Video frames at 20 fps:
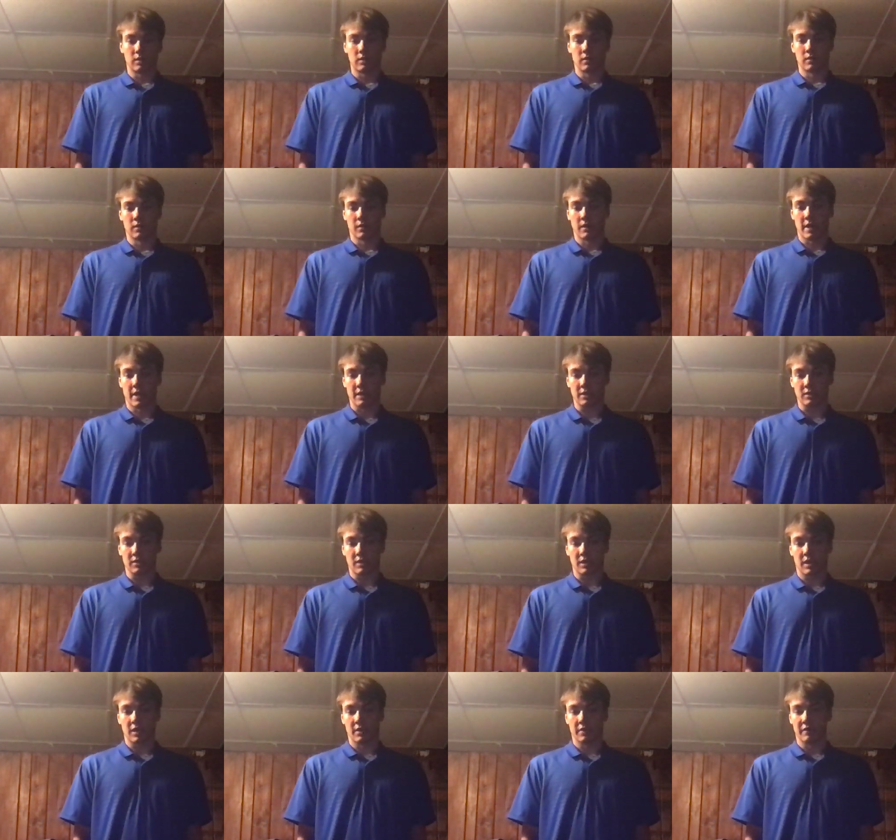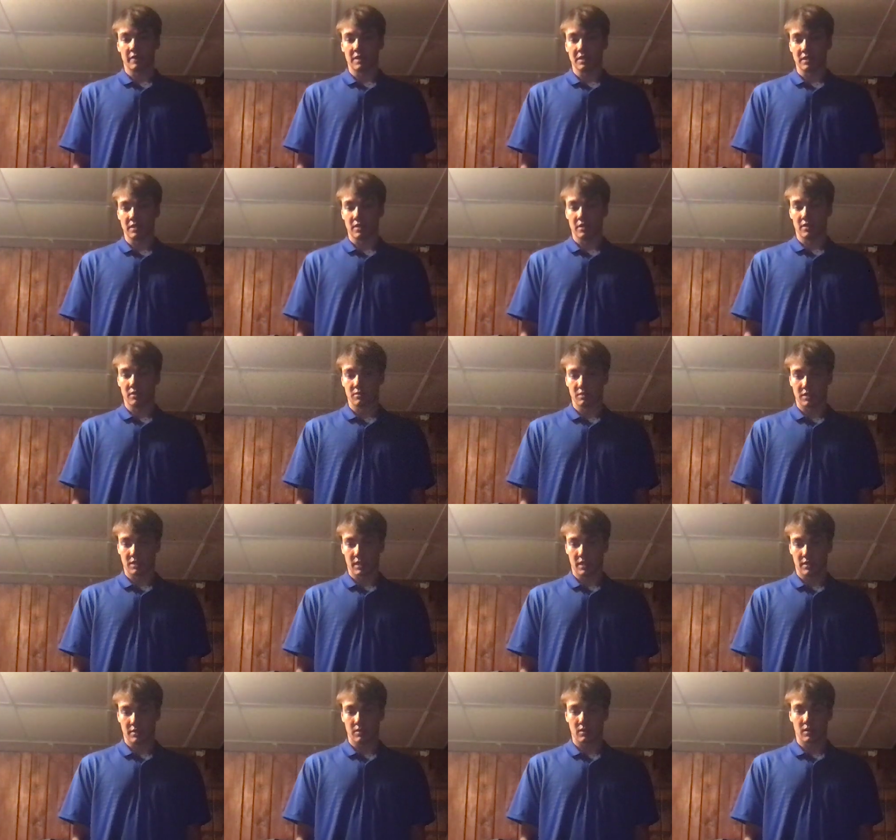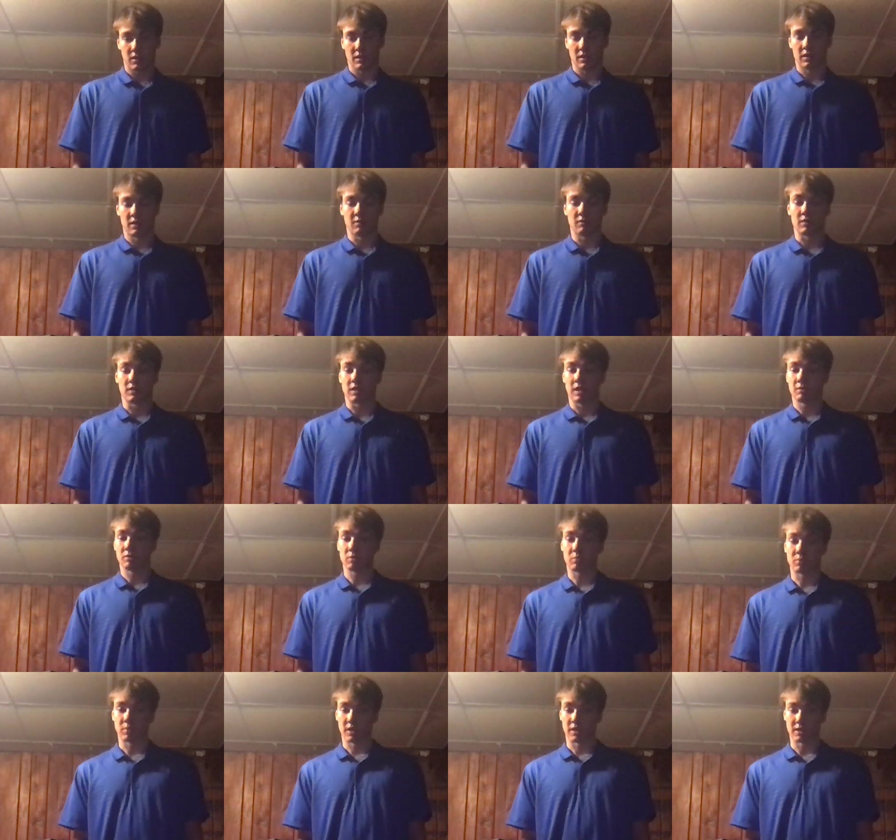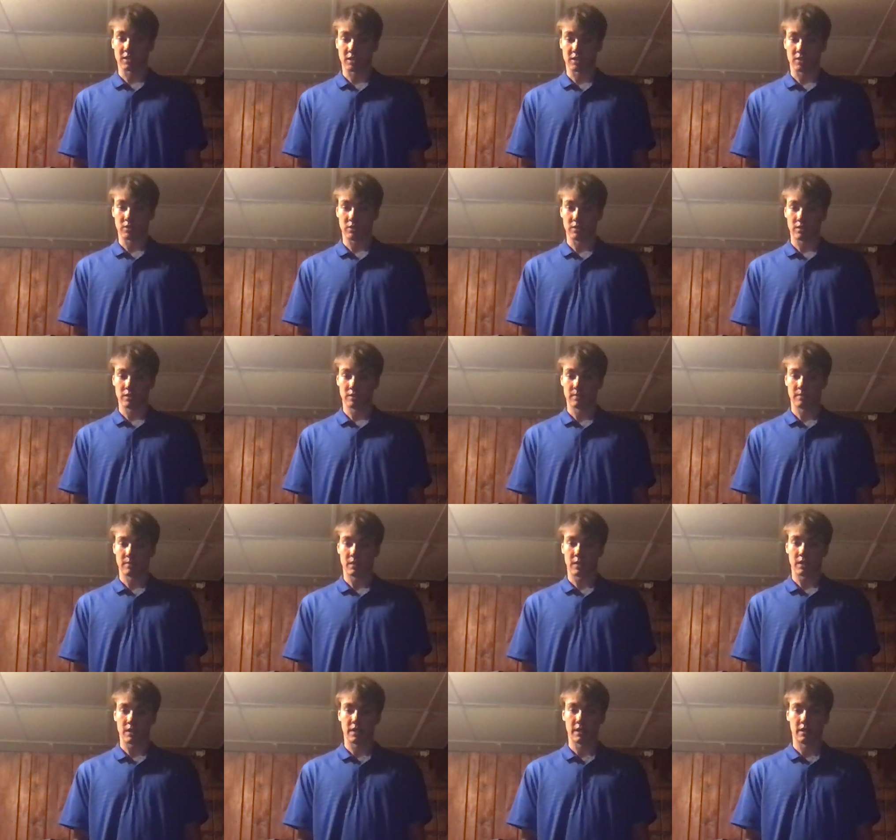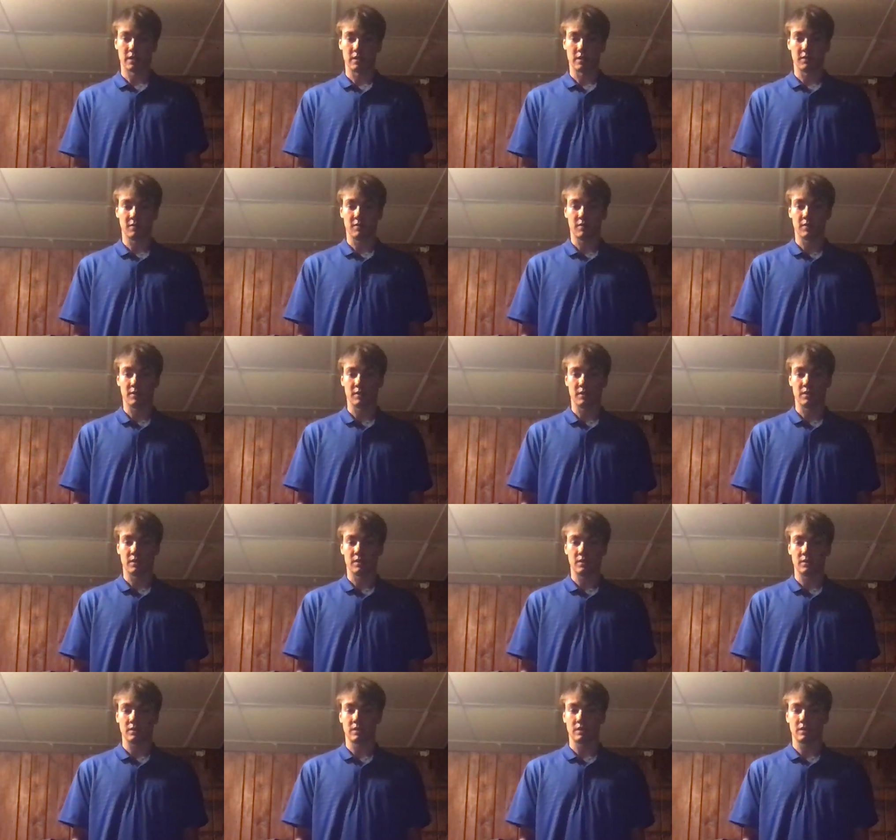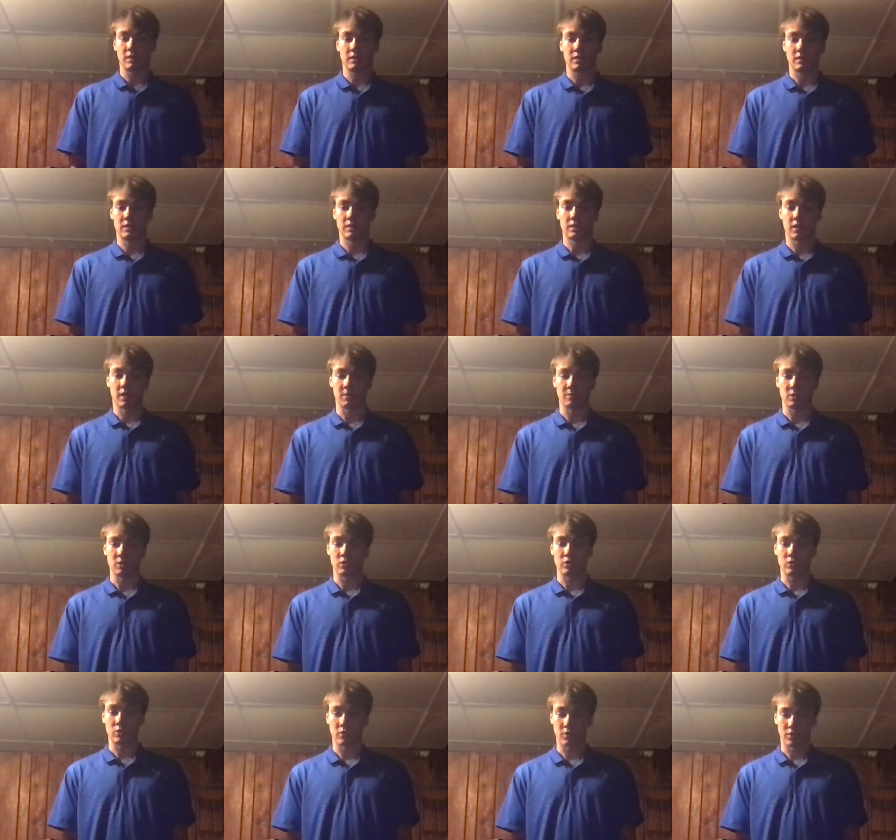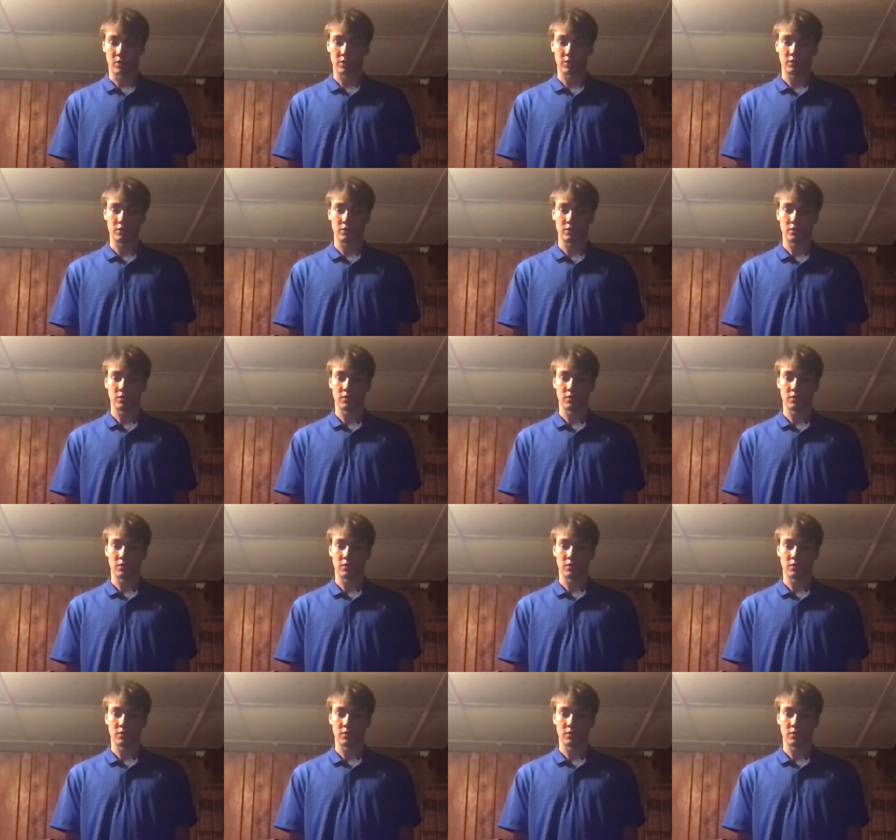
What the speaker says: they're actually kind of easy to understand, like the different types of processors and the different types of storage